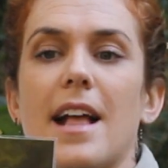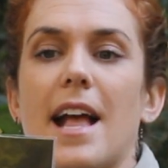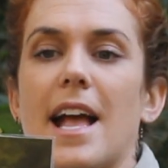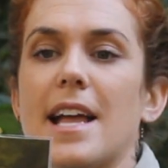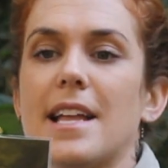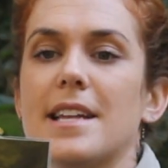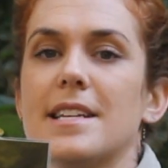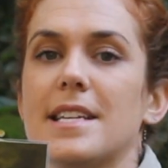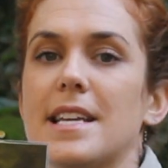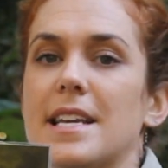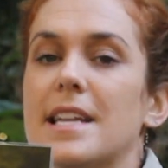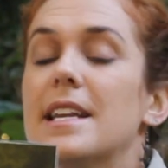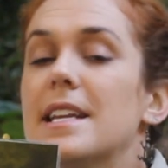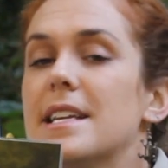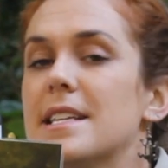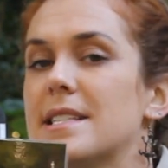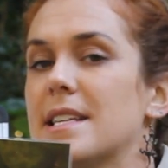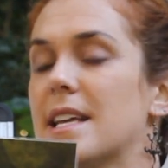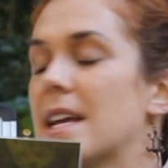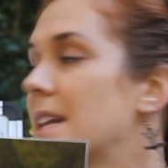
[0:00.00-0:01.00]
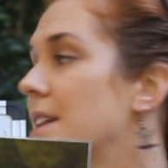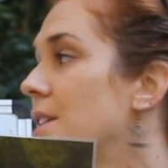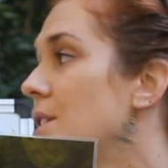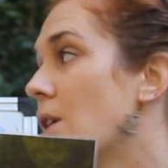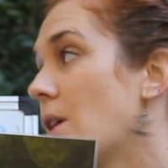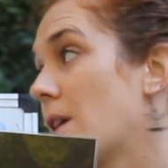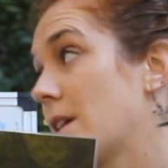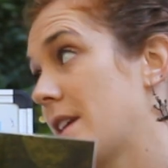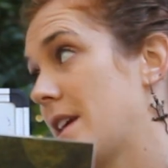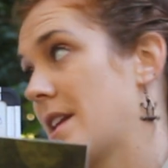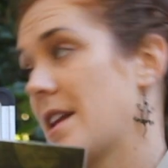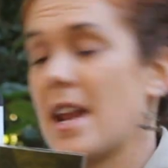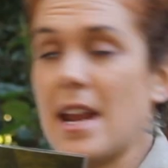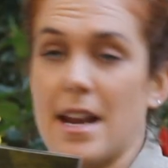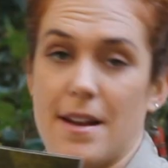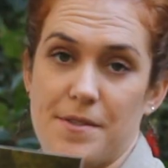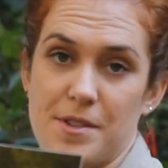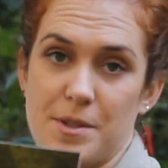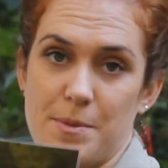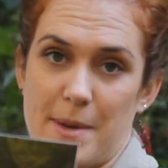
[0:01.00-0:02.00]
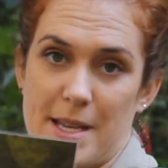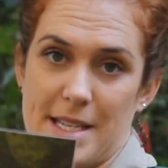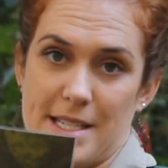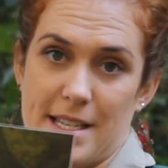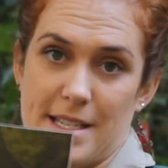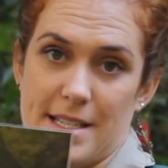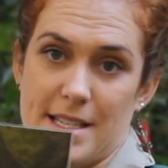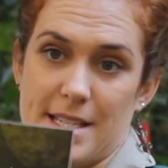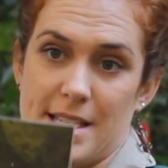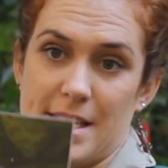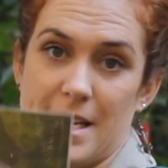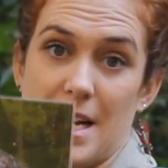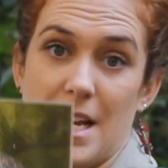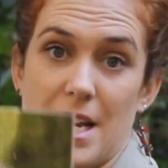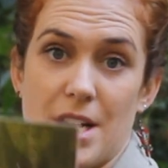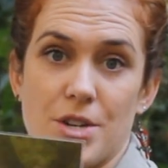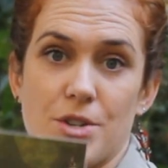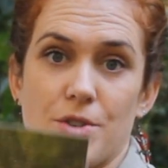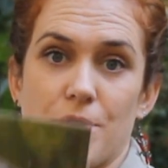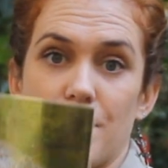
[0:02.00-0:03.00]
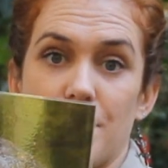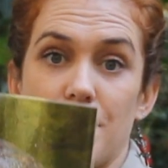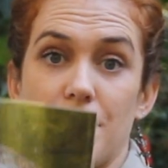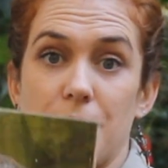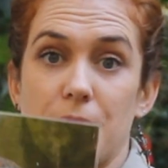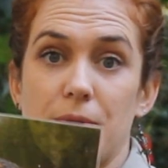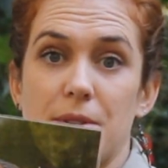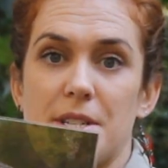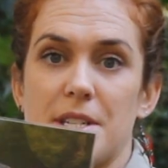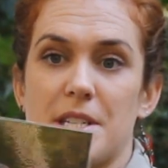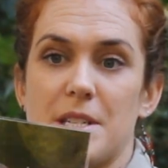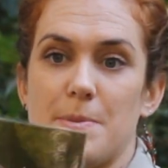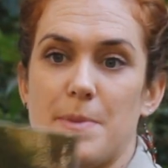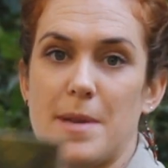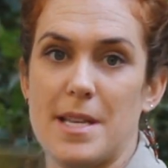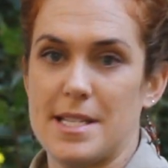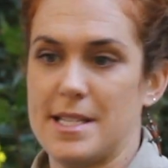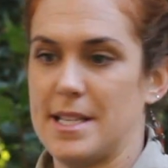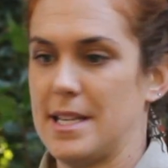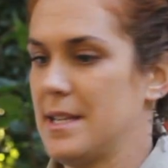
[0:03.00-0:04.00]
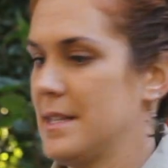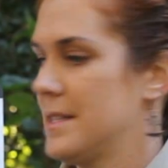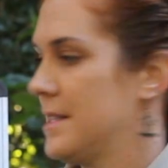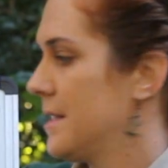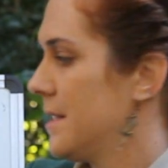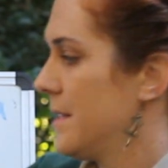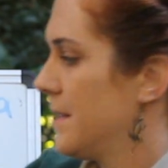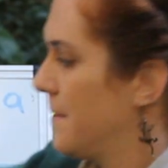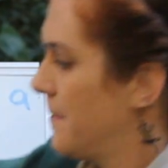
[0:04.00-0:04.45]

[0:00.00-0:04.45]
and it is not a native species, it's an introduced species.